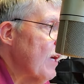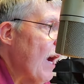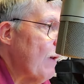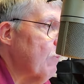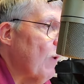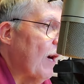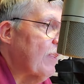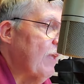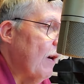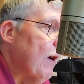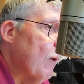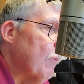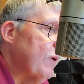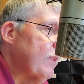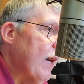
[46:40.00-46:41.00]
I went
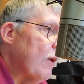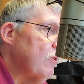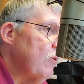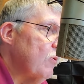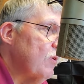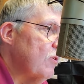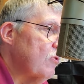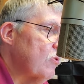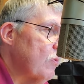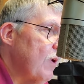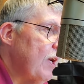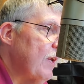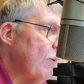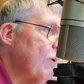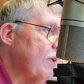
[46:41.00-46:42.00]
down Union
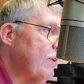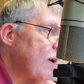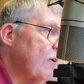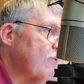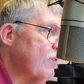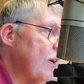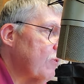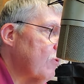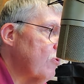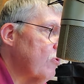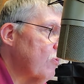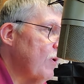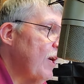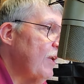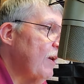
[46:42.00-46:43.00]
Street, I went down Central
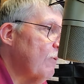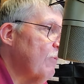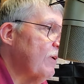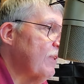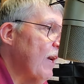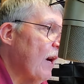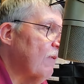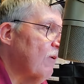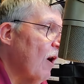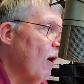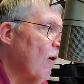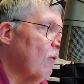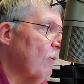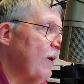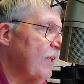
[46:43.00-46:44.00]
Street, I went down all the way to